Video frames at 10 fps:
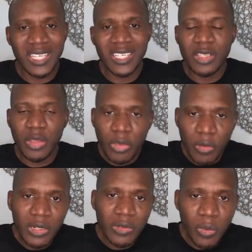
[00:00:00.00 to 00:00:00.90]
And then the
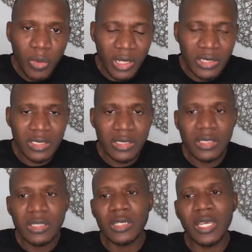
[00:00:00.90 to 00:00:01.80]
third one
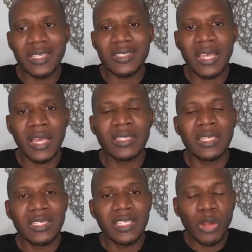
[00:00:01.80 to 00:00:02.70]
is that
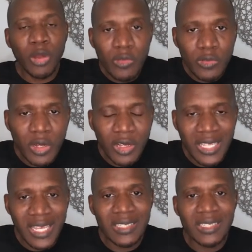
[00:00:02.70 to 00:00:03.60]
the love of God
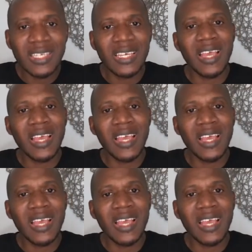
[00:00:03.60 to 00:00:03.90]
then